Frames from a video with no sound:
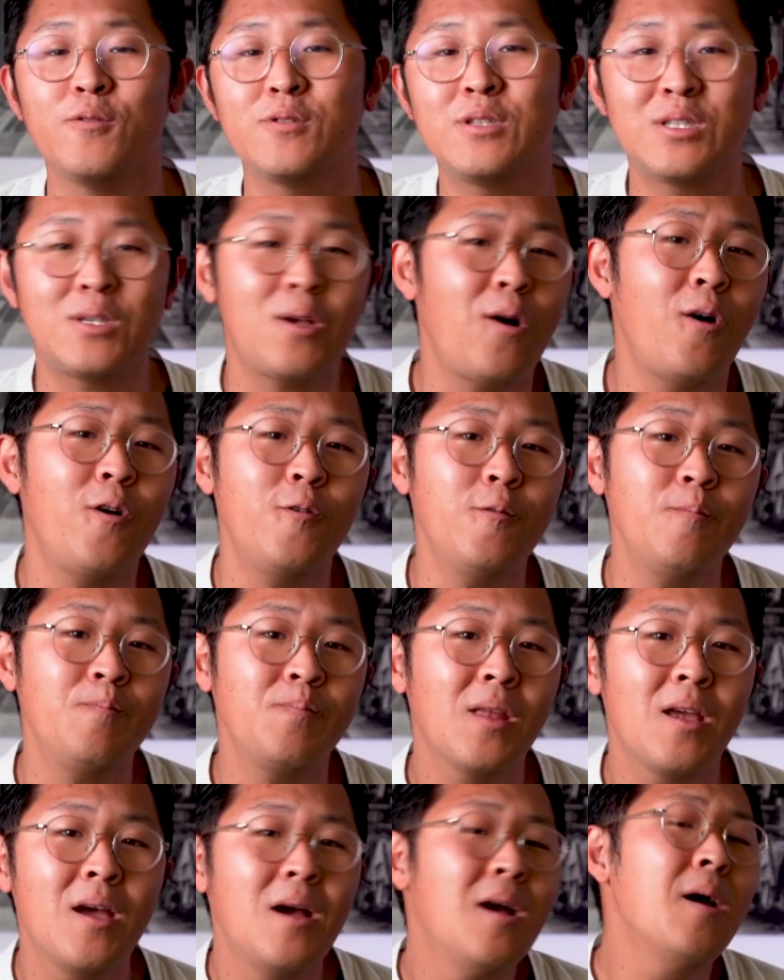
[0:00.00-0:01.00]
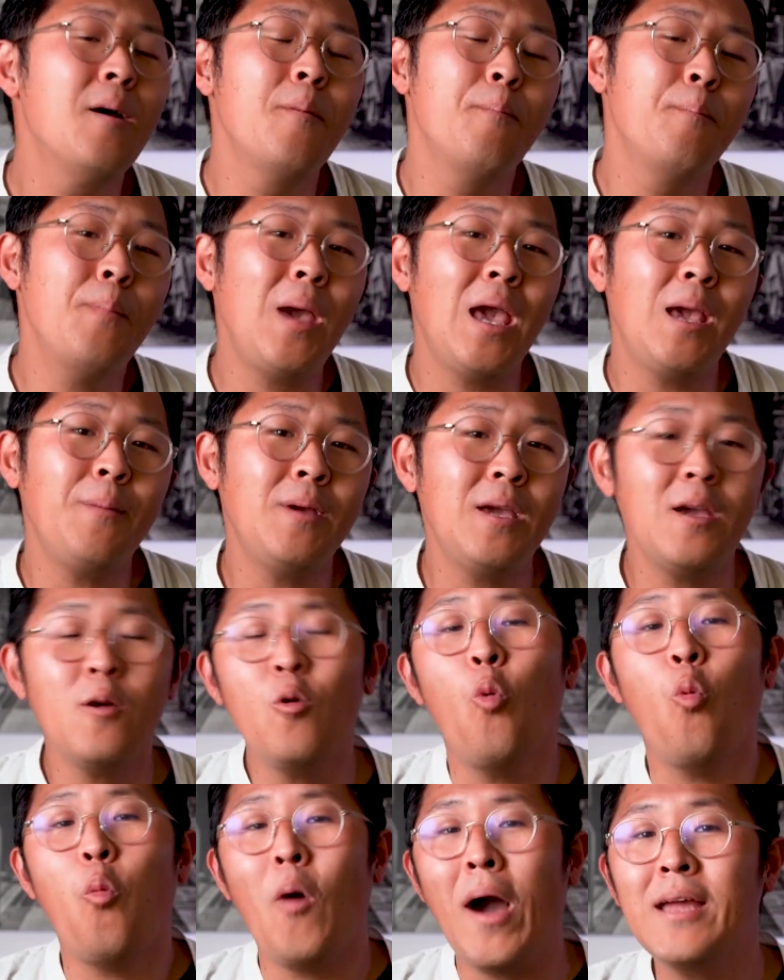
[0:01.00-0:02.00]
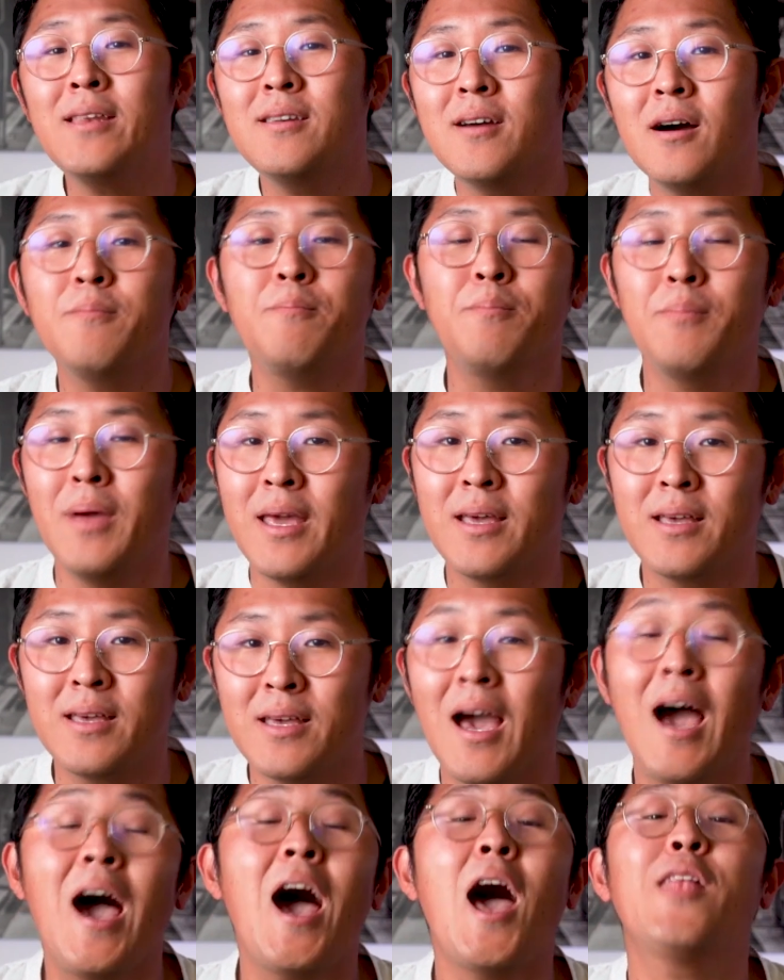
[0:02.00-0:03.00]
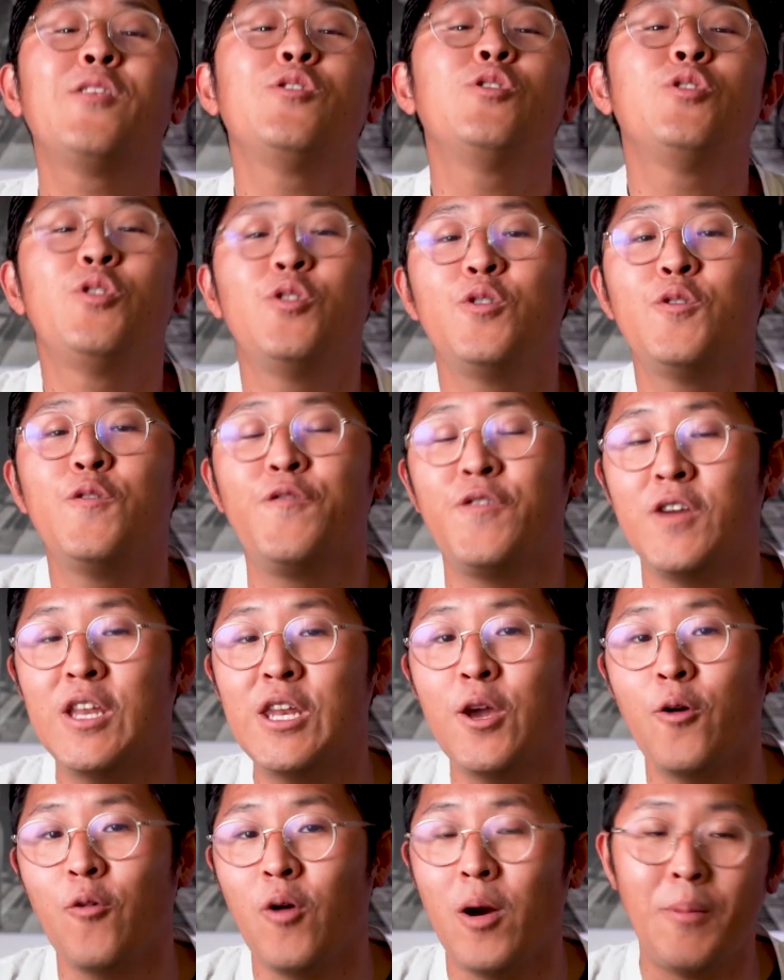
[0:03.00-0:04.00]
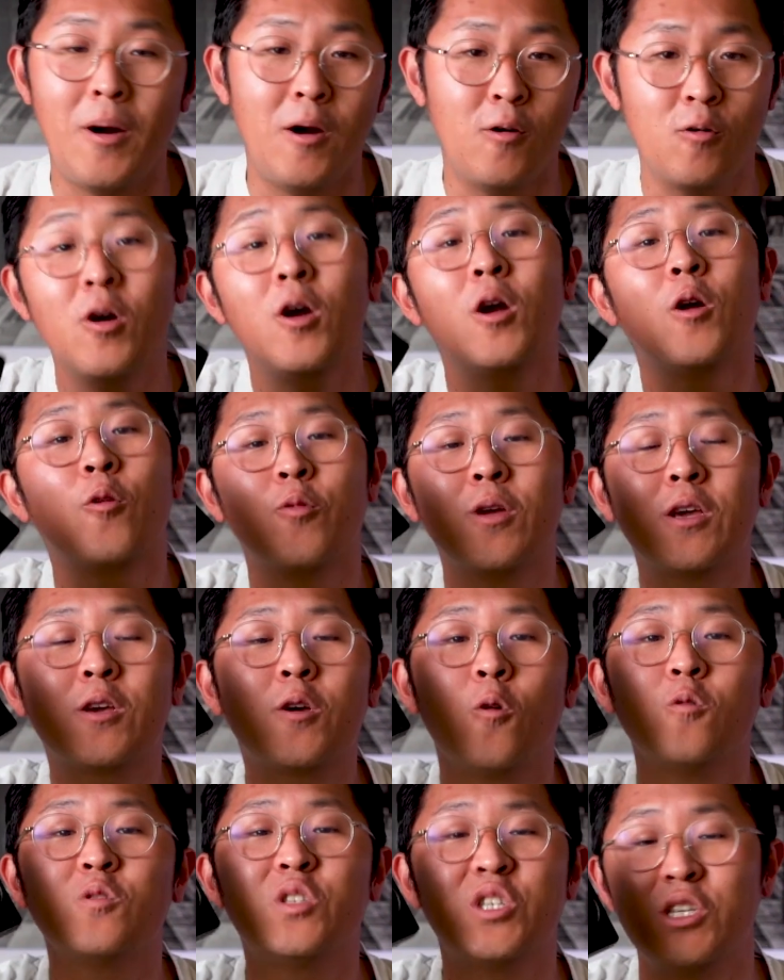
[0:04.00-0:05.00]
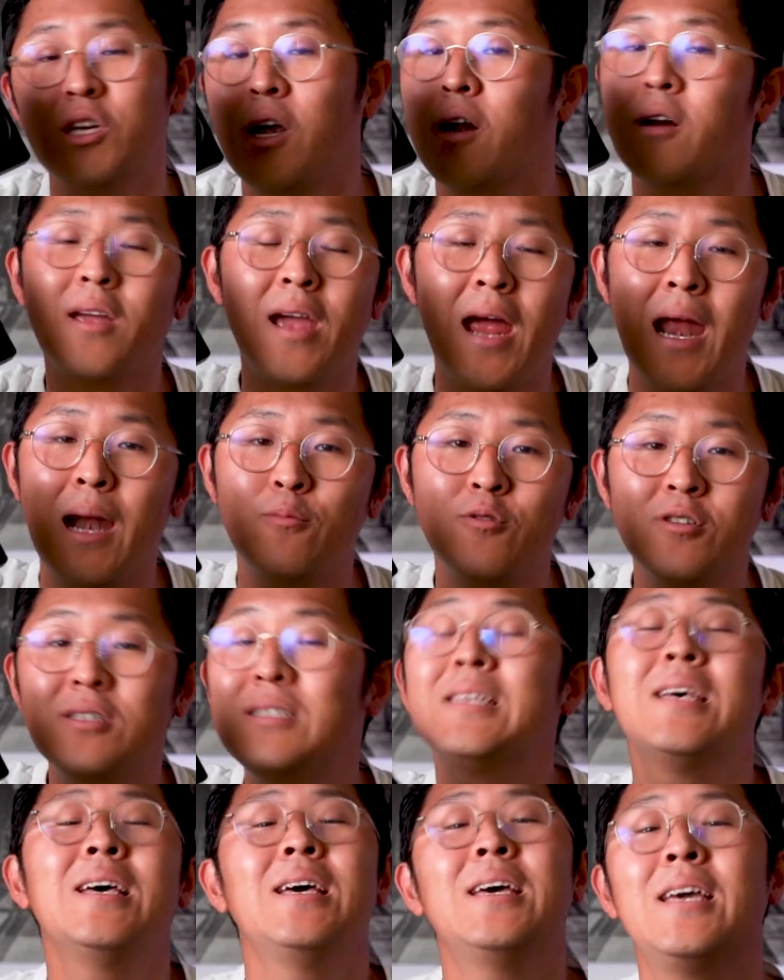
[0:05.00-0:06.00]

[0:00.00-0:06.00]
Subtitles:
So maybe why not make a new video about RICOH GR cameras